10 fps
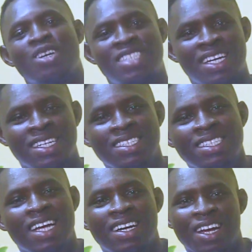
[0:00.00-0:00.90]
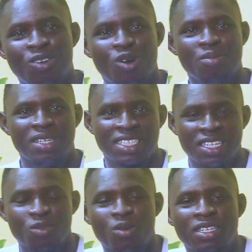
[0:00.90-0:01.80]
watching The Great
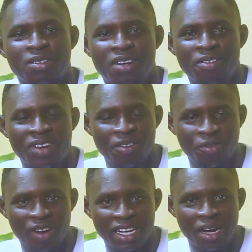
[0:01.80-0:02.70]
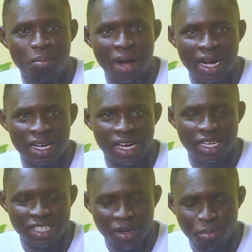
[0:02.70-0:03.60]
Commission with Reverend Father Mark
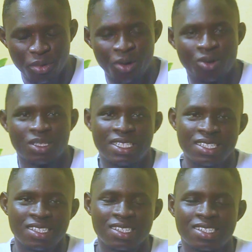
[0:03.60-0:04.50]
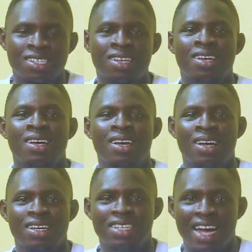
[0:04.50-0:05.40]
Echampong. This is
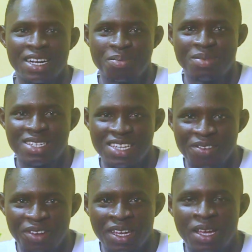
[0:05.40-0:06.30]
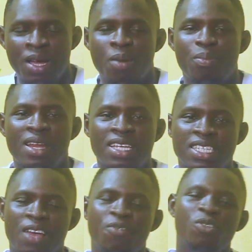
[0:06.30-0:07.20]
Yarab TV.
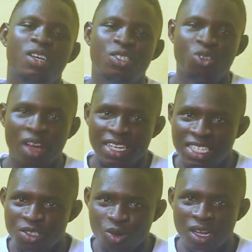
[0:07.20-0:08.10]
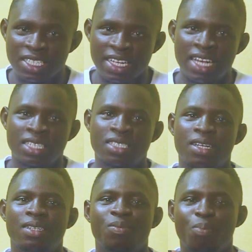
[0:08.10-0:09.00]
Please, if you enjoy this
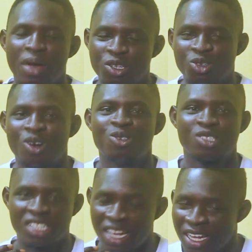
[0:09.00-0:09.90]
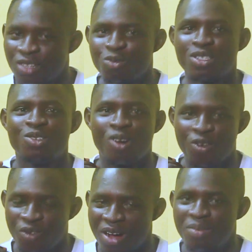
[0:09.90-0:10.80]
content, make sure you share it with
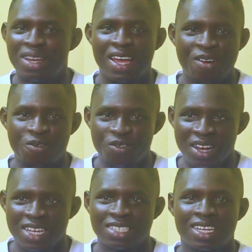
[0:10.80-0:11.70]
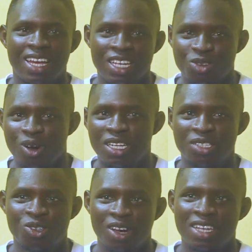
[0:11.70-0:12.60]
your family and friends. Let's all enjoy